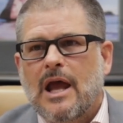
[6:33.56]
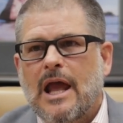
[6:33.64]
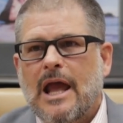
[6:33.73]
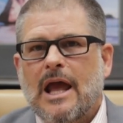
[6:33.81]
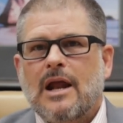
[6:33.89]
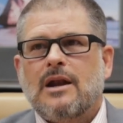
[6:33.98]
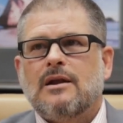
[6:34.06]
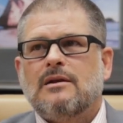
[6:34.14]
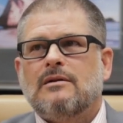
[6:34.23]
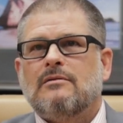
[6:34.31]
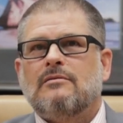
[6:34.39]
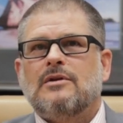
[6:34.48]
and
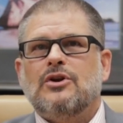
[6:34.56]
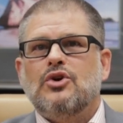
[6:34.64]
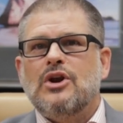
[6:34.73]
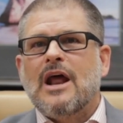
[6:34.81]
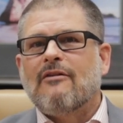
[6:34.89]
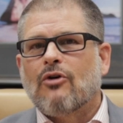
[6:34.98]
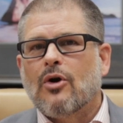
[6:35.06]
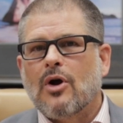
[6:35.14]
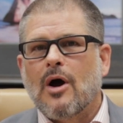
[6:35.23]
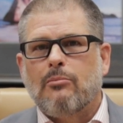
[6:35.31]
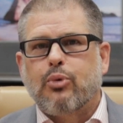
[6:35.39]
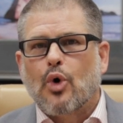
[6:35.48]
you
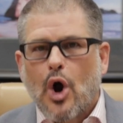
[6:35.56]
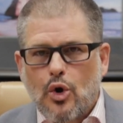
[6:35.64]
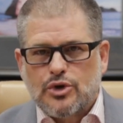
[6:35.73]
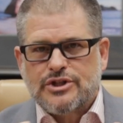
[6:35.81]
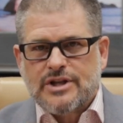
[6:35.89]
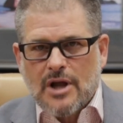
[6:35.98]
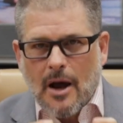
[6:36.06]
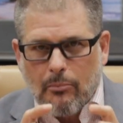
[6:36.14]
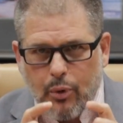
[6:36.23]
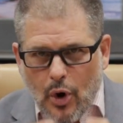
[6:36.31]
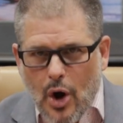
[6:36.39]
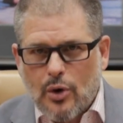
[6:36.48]
never approached
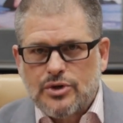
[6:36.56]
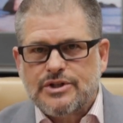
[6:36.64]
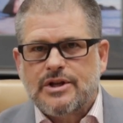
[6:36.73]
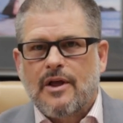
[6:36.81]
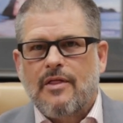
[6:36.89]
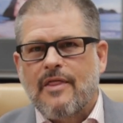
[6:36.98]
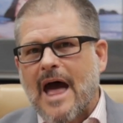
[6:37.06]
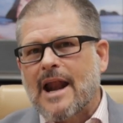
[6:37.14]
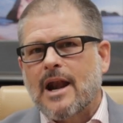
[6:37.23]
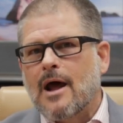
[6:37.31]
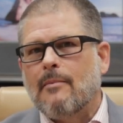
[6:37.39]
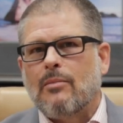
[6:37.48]

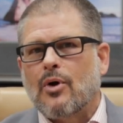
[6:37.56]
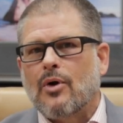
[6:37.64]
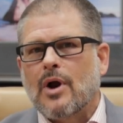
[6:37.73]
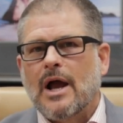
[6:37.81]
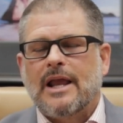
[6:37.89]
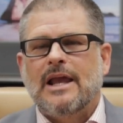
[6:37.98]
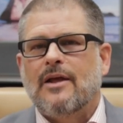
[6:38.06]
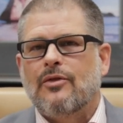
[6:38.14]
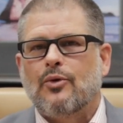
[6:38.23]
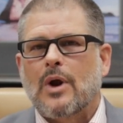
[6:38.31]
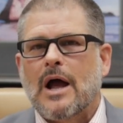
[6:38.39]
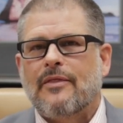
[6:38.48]
that number
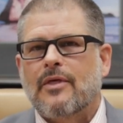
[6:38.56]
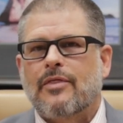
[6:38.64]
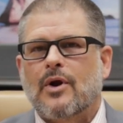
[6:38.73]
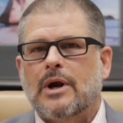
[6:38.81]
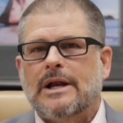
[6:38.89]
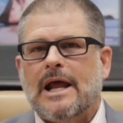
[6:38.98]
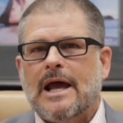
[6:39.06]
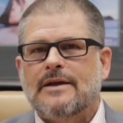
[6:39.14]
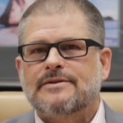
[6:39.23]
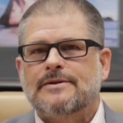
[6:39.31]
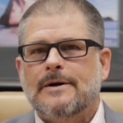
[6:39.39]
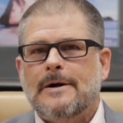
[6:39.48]
again throughout the 30
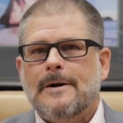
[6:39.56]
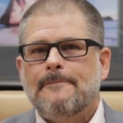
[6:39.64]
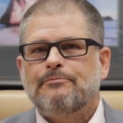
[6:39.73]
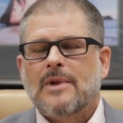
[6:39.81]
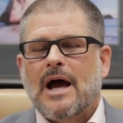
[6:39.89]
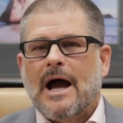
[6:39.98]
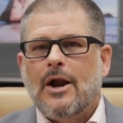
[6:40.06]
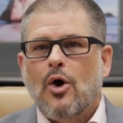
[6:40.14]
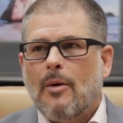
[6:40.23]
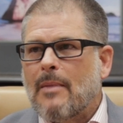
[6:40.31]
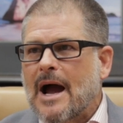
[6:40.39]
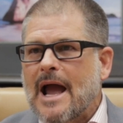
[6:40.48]
days. I
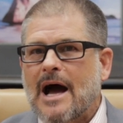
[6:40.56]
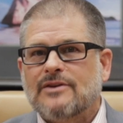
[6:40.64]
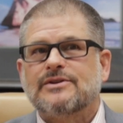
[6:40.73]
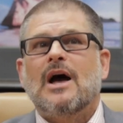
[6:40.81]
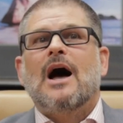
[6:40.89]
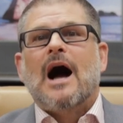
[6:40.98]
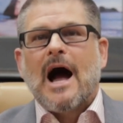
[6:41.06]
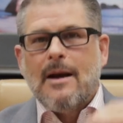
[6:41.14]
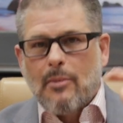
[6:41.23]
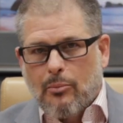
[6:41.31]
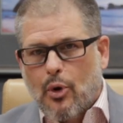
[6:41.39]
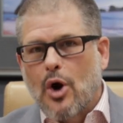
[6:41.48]
know at my house,
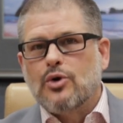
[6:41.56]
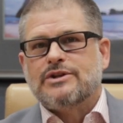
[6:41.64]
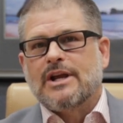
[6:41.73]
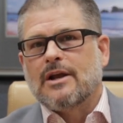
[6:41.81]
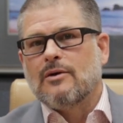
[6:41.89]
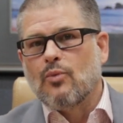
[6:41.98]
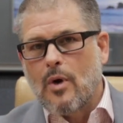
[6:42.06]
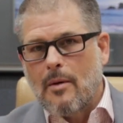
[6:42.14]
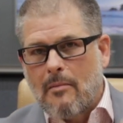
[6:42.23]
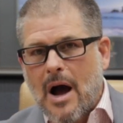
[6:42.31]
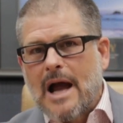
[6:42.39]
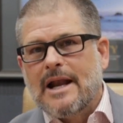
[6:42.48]
I'm approaching what
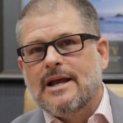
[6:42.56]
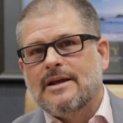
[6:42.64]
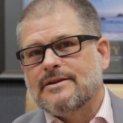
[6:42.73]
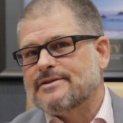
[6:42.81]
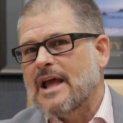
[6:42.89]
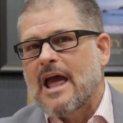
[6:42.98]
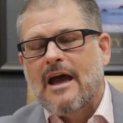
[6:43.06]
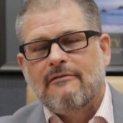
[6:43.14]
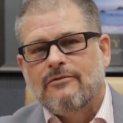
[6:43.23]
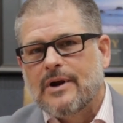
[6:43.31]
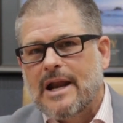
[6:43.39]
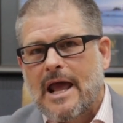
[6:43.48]
mine is
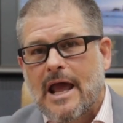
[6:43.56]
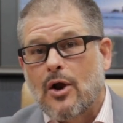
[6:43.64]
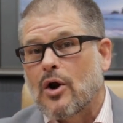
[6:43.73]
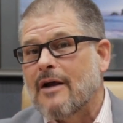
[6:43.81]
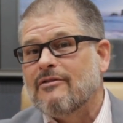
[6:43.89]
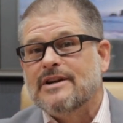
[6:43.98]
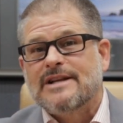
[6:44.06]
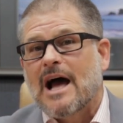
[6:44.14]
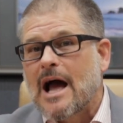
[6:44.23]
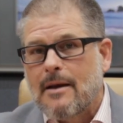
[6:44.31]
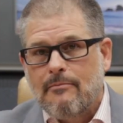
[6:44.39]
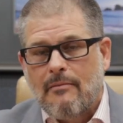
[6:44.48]
every day or every
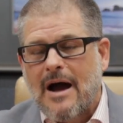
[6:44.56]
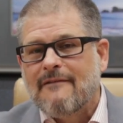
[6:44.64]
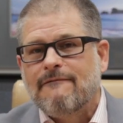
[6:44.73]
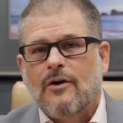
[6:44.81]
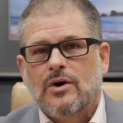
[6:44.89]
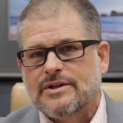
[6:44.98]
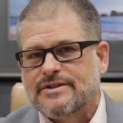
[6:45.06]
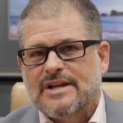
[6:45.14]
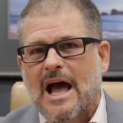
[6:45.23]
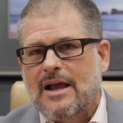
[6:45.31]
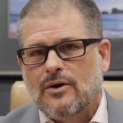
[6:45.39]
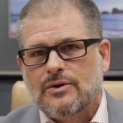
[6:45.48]
time my furnace
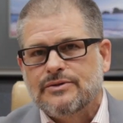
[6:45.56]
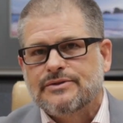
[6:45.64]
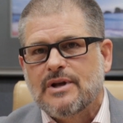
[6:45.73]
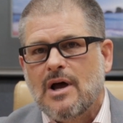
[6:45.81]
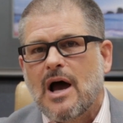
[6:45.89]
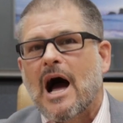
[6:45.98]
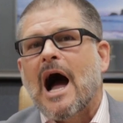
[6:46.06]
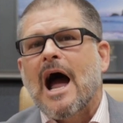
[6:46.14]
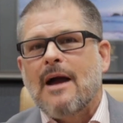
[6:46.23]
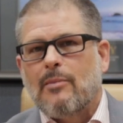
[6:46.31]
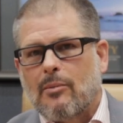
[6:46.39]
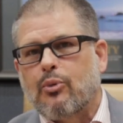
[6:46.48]
cycles,
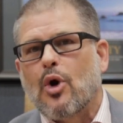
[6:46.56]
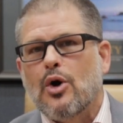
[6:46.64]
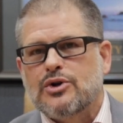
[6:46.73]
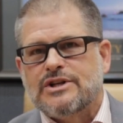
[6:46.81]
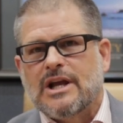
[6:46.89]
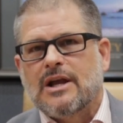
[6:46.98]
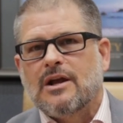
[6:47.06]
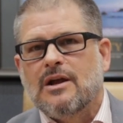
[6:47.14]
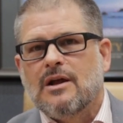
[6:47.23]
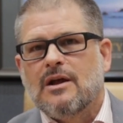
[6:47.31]
I'm approaching